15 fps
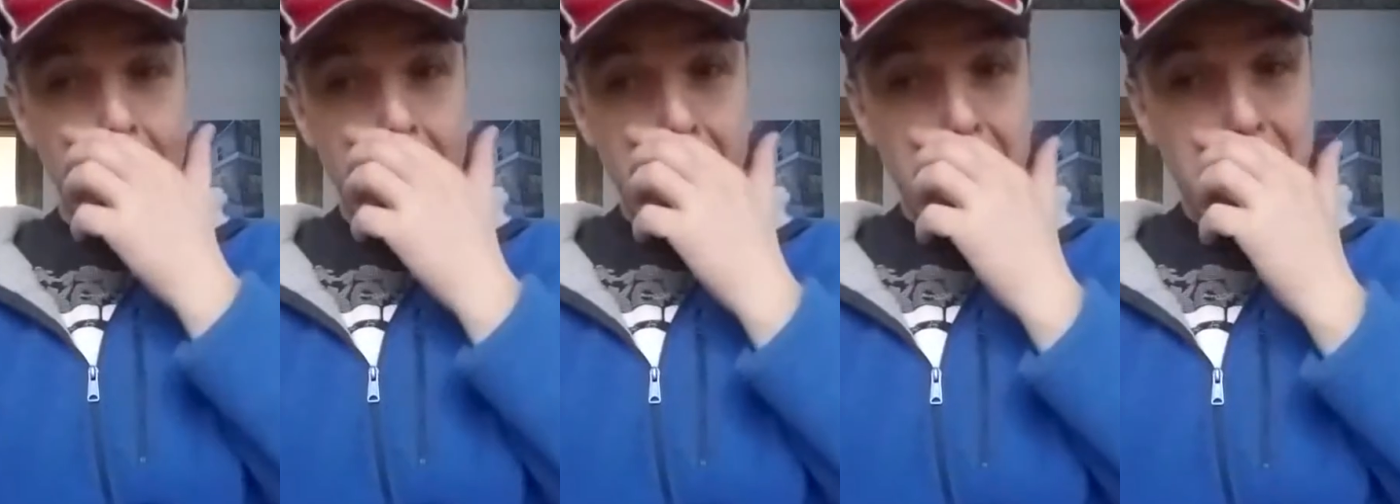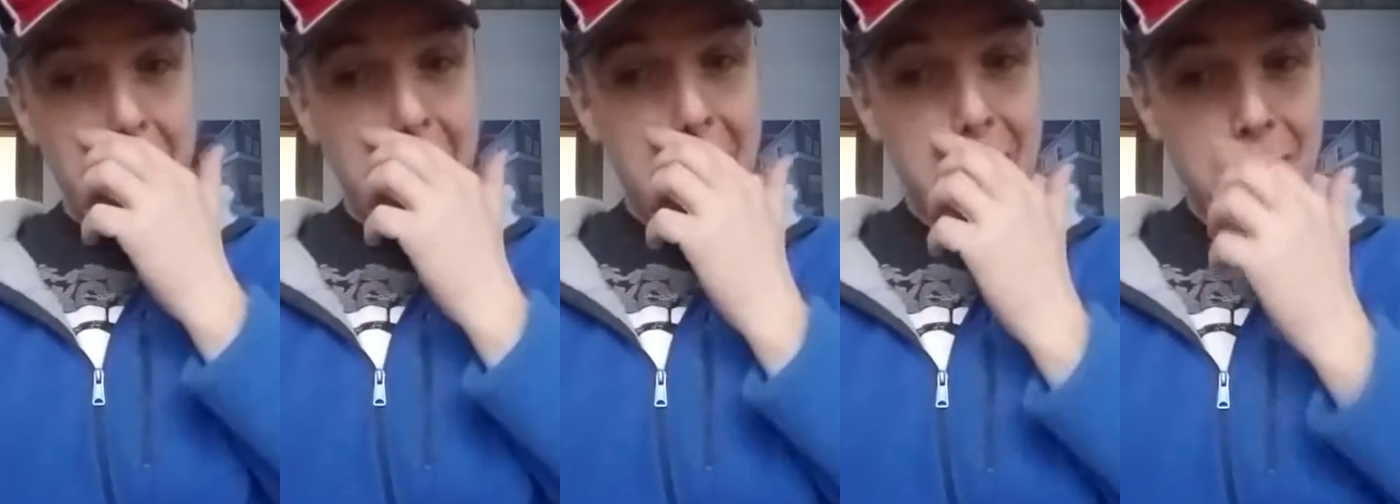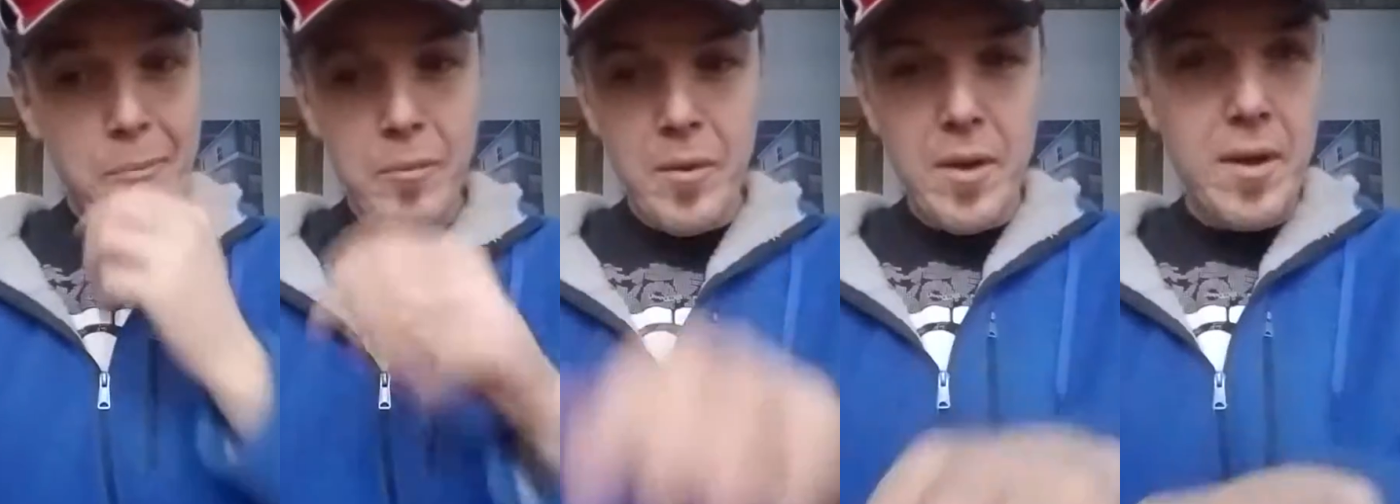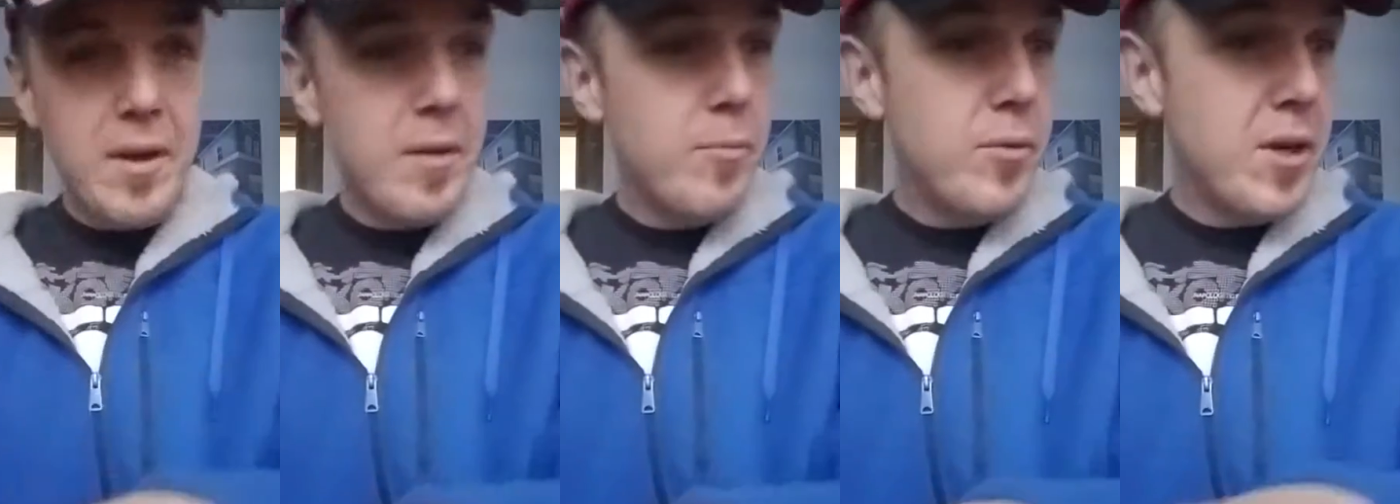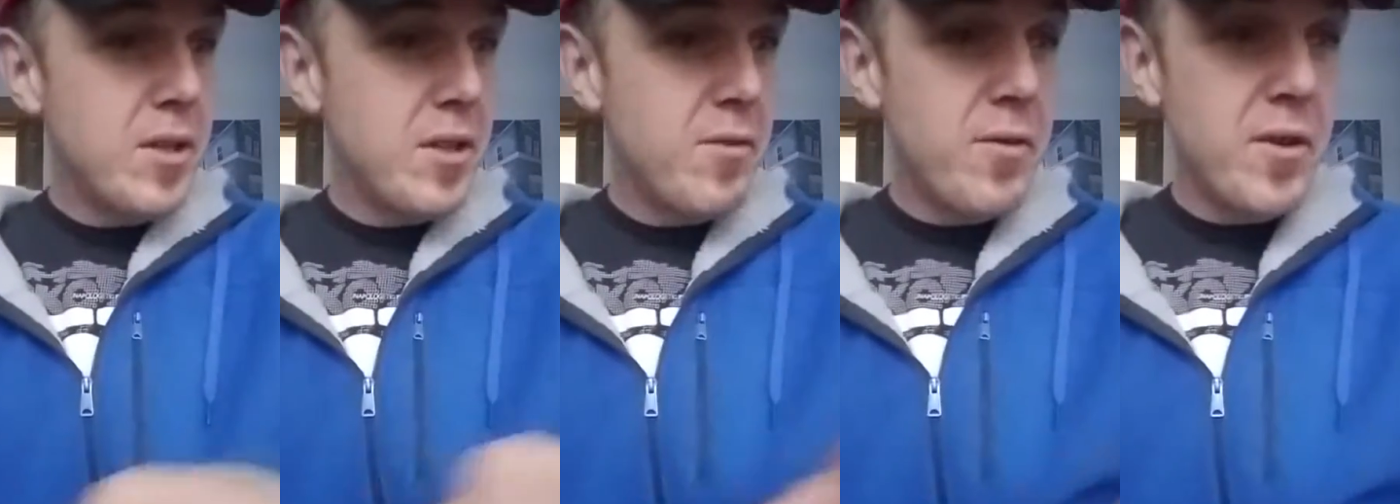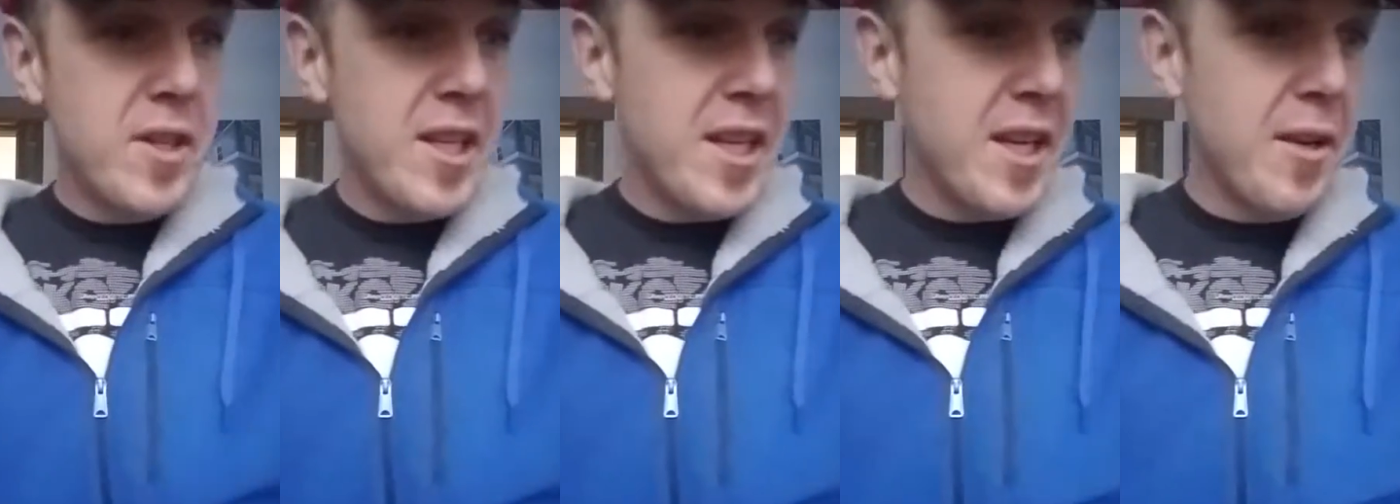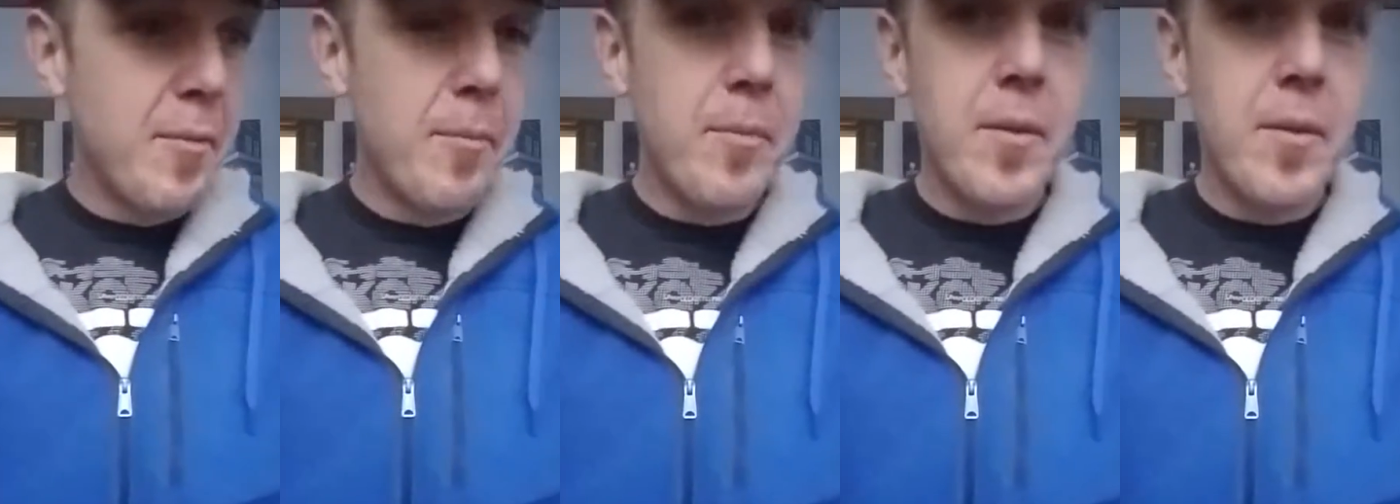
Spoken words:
Okay, project for today.